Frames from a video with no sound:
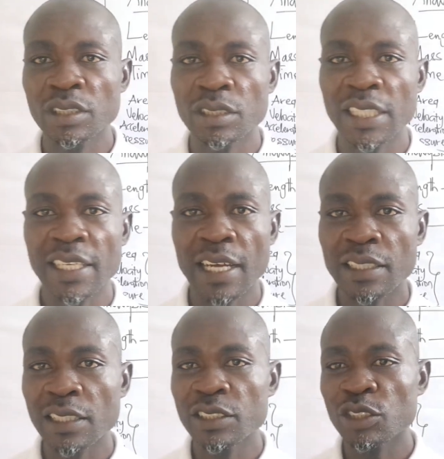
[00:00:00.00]
the
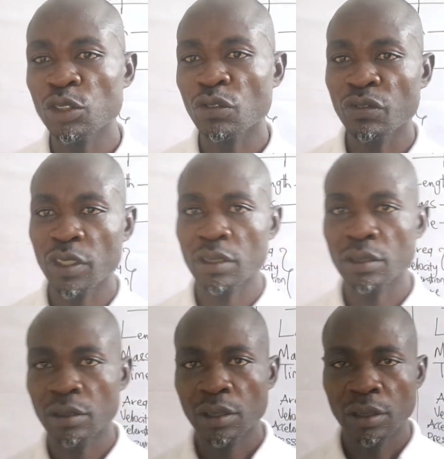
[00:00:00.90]
analysis of
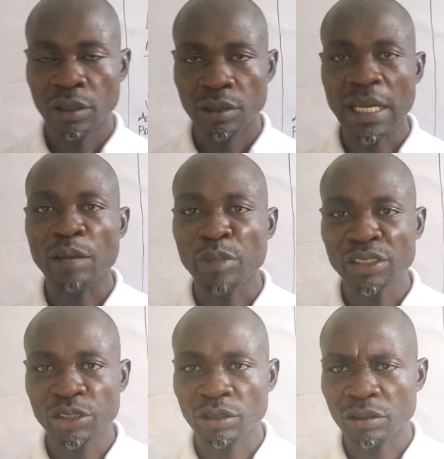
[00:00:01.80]

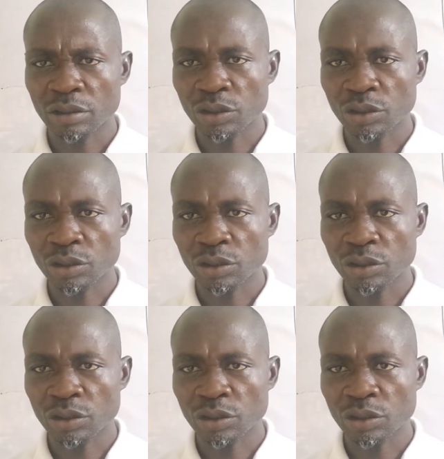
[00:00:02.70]
dimension.